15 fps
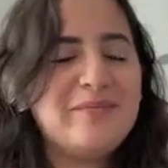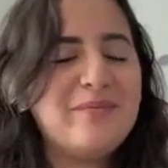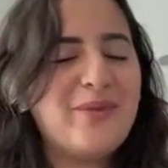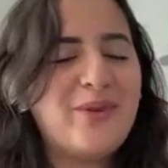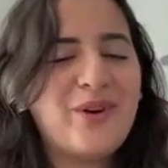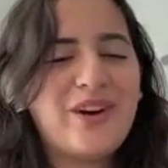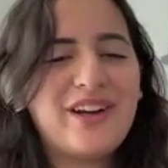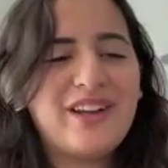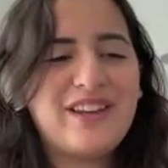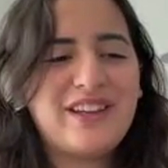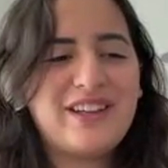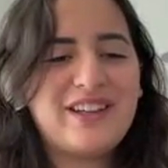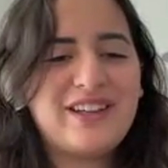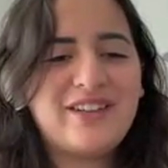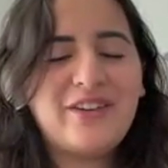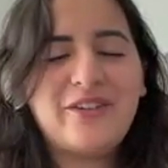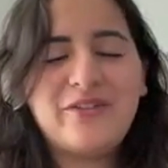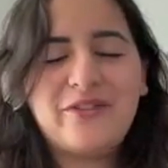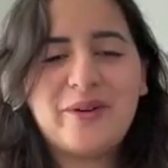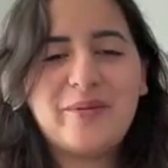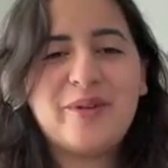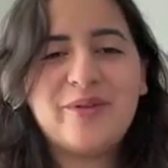I'm more like
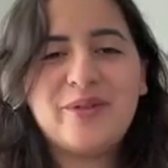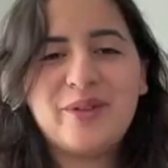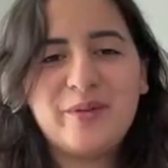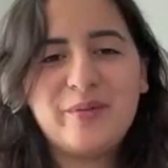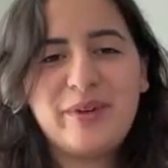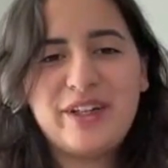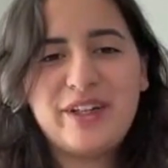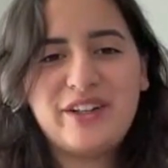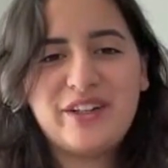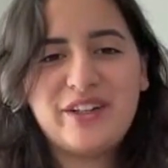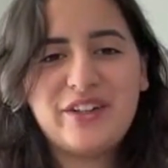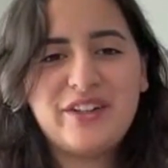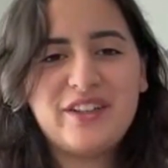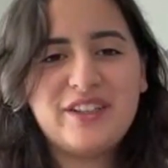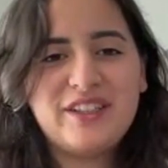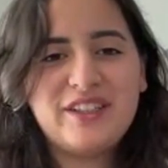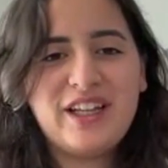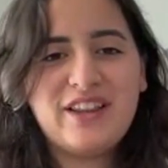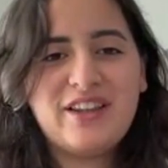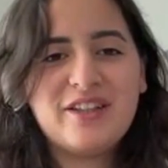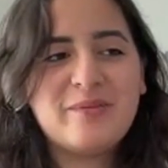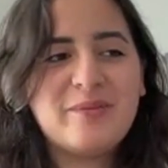confirmed I'm doing biotechnology
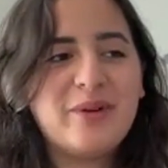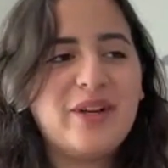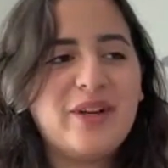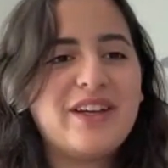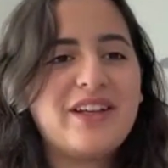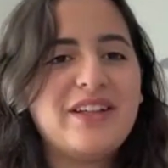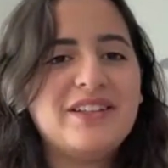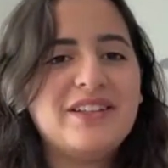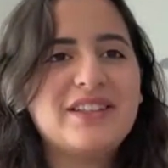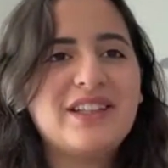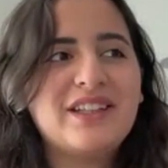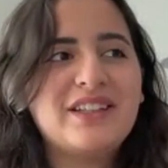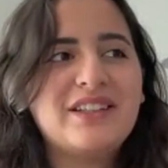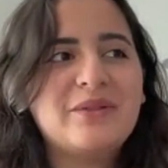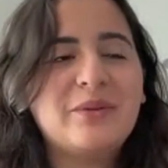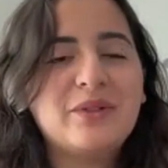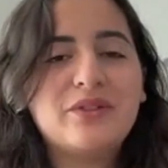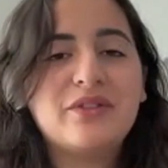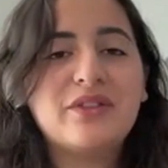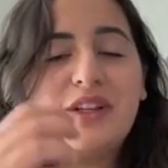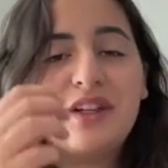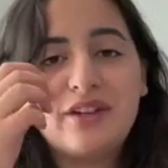at this point, because it
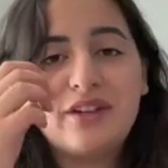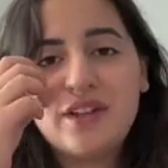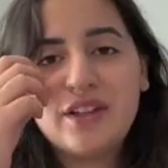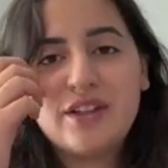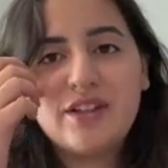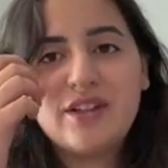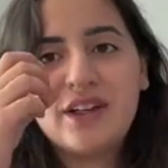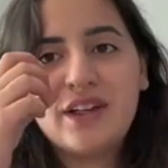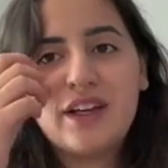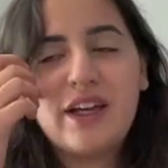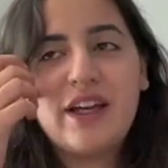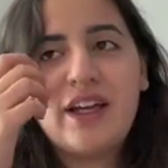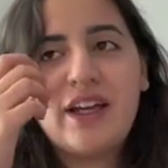was really interesting.